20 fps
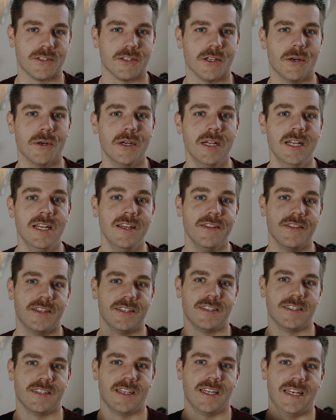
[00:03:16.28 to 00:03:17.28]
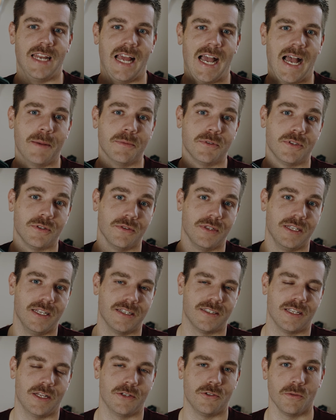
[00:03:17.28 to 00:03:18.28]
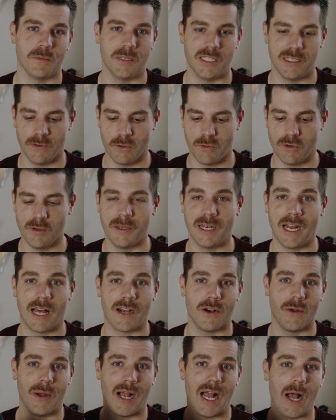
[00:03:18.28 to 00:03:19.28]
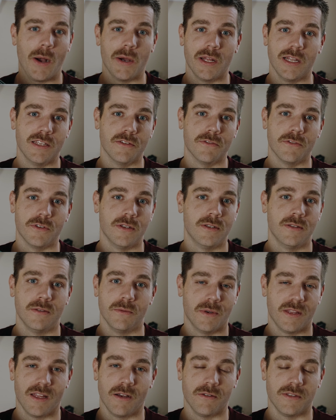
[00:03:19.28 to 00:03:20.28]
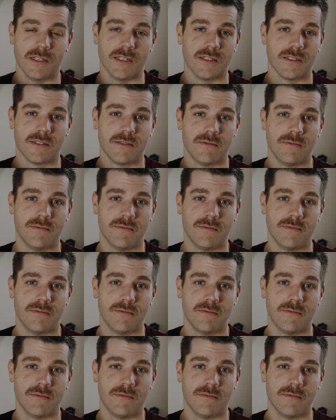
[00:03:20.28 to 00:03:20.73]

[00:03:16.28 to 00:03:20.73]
So this is an absolutely essential piece of equipment. I don't know how I lived without this.